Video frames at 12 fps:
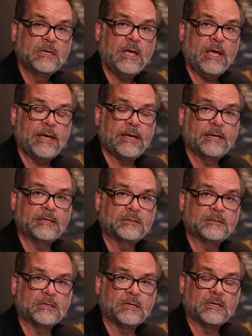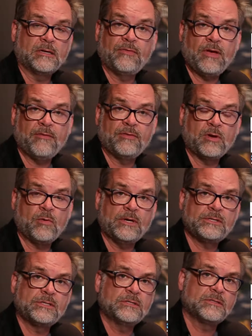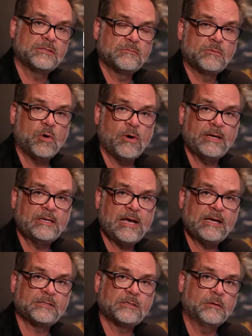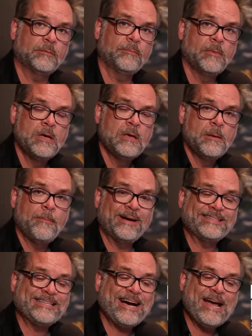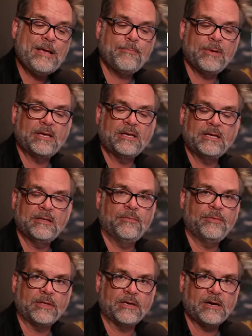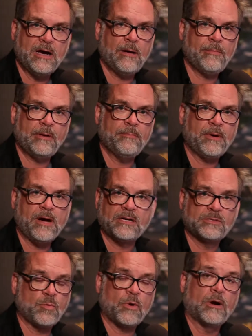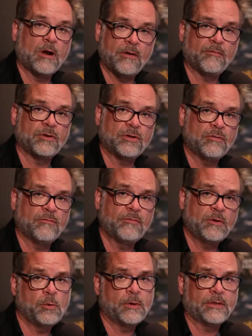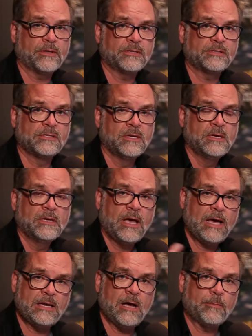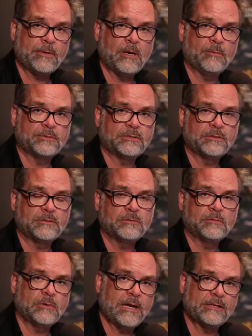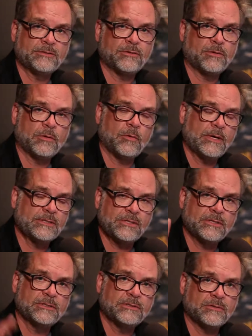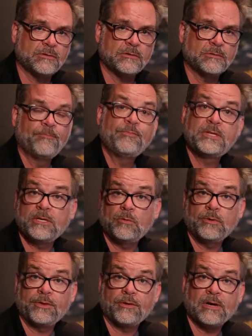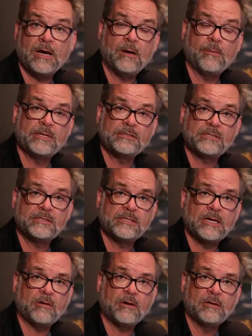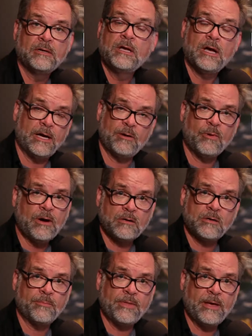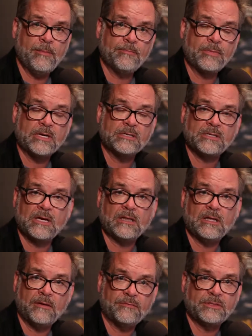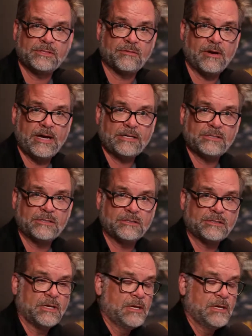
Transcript: And if you have any questions, go ahead and ask them by typing in the comment box wherever you're viewing this, and I'll be able to answer your questions or deal with your comments, etc. I welcome them because I love distractions.